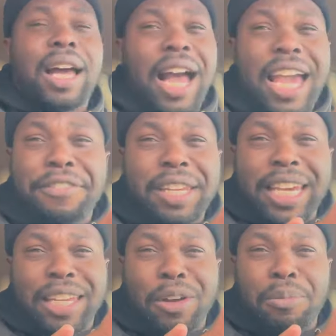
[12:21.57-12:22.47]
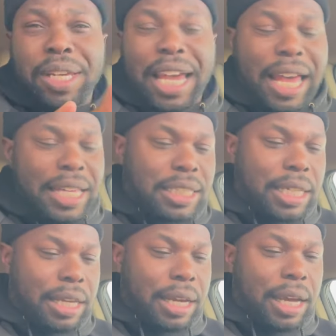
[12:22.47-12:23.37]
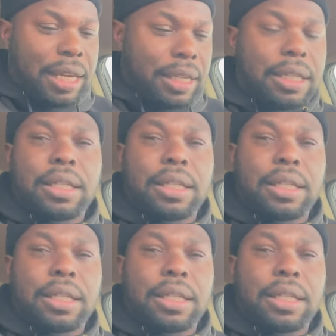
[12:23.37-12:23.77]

I ain't going to get no big ass check, all right?